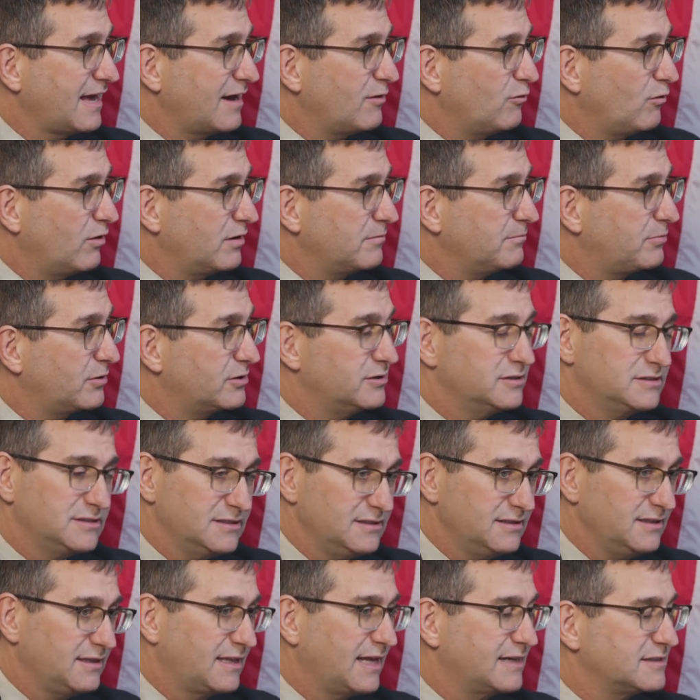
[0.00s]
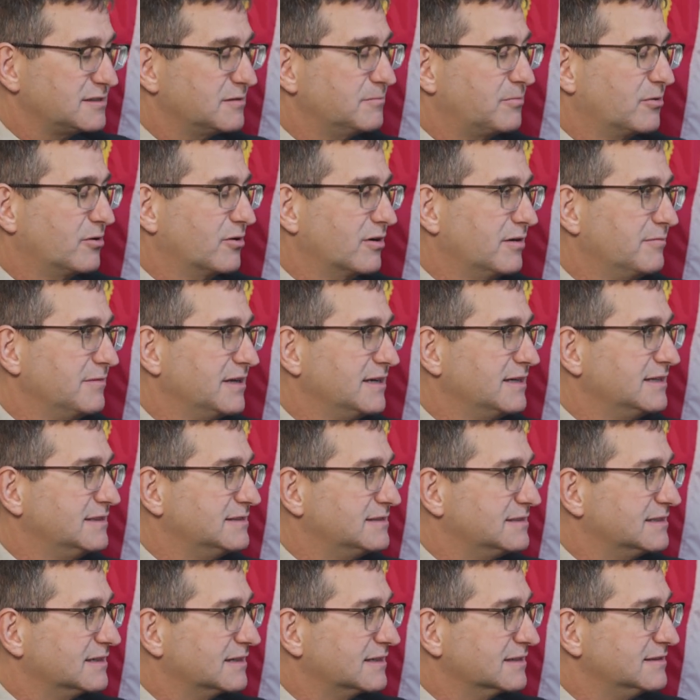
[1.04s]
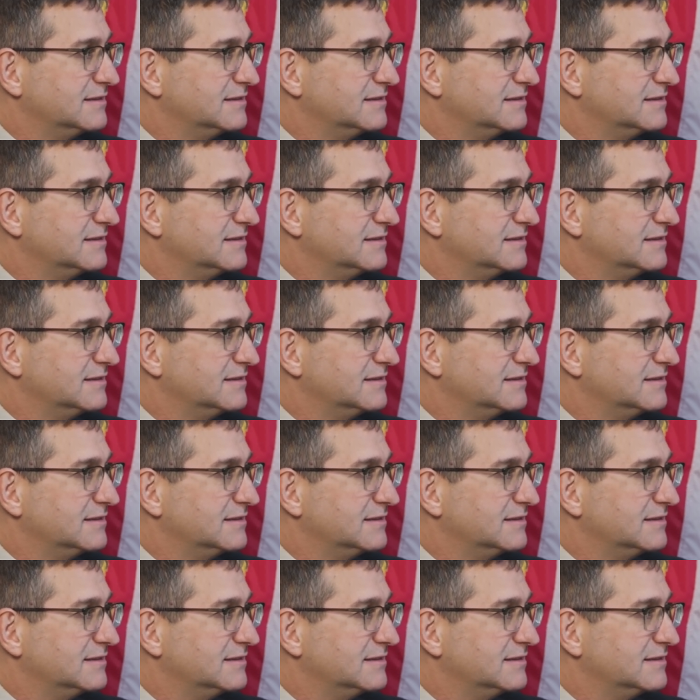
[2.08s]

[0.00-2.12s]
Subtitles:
that one person, that's a program that needs to